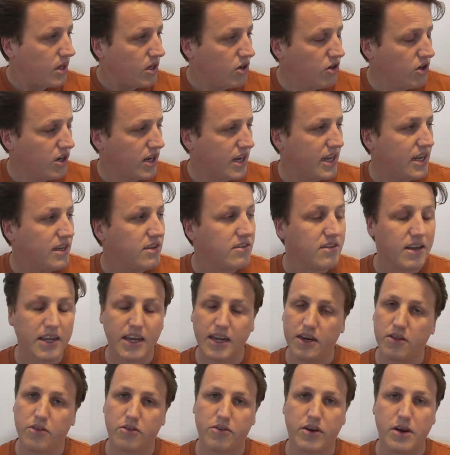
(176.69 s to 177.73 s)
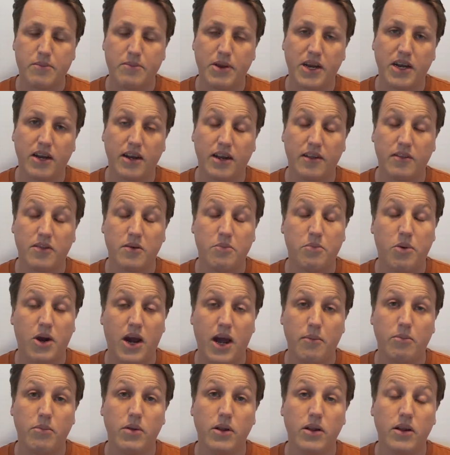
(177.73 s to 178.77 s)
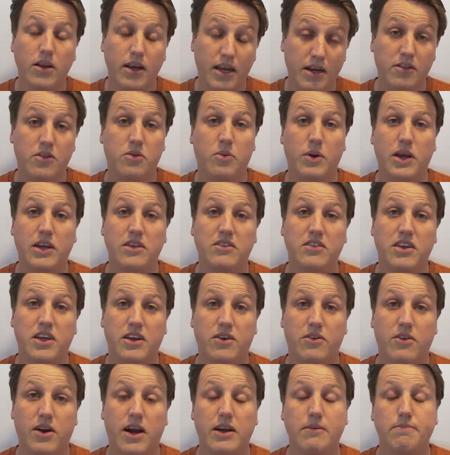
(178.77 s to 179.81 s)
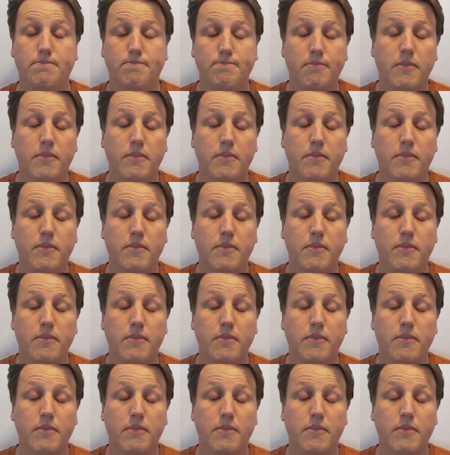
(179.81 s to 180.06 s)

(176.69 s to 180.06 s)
you could easily get a 3 meter length of pipe lengthways here, right?